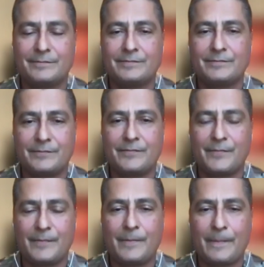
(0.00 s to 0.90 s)

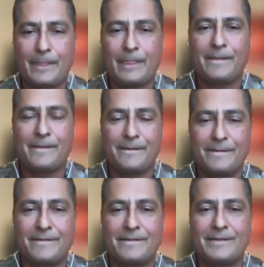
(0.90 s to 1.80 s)

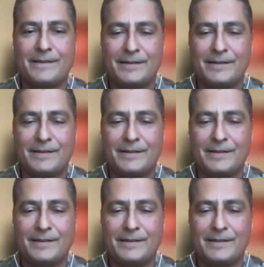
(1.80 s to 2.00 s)
No words are spoken by the person on screen.